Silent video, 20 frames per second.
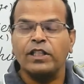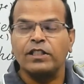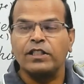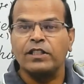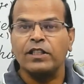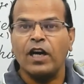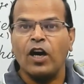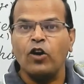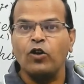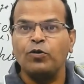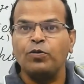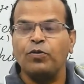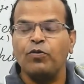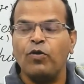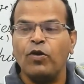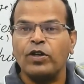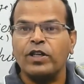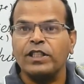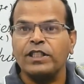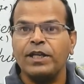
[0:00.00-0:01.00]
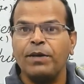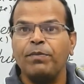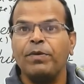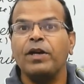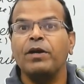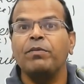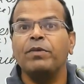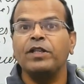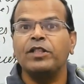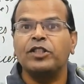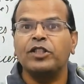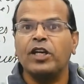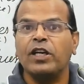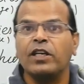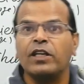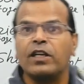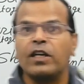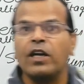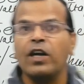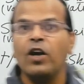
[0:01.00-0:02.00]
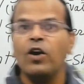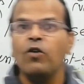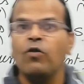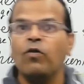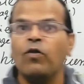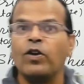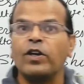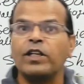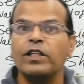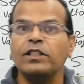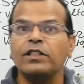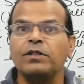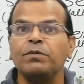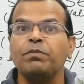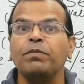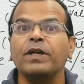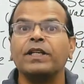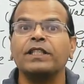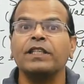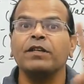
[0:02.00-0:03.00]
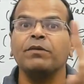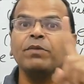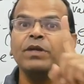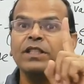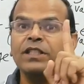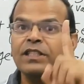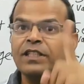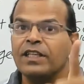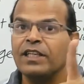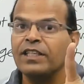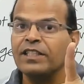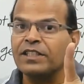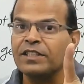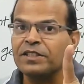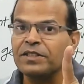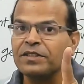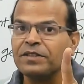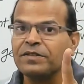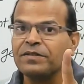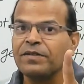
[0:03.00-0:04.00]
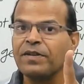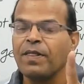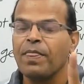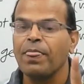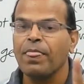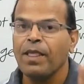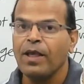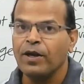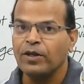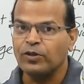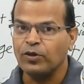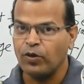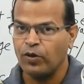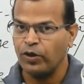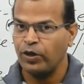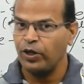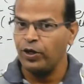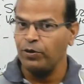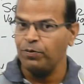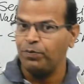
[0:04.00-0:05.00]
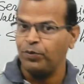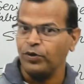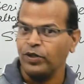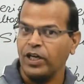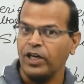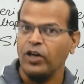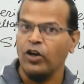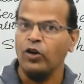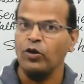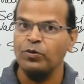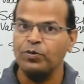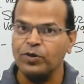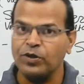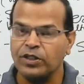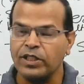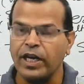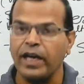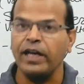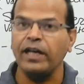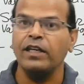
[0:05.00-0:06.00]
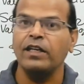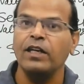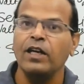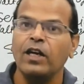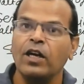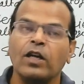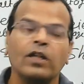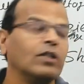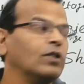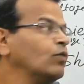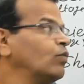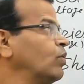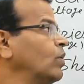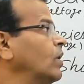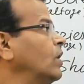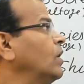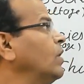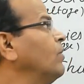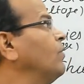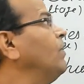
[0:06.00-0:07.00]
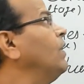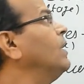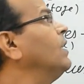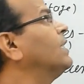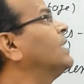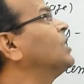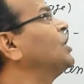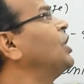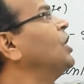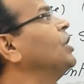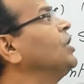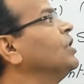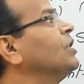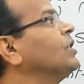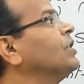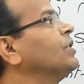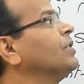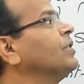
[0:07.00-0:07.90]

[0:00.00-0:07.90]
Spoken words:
Voltage sampling means shunt, voltage mixing means series. So on input and output side, the word will change.